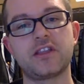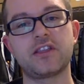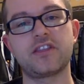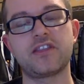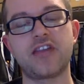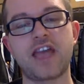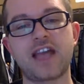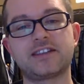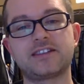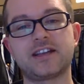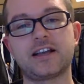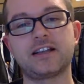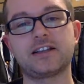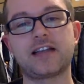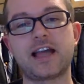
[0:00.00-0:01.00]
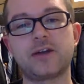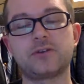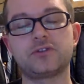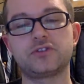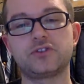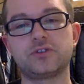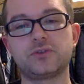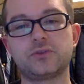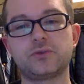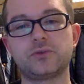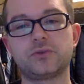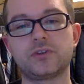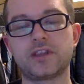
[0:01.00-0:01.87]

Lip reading: that allows you,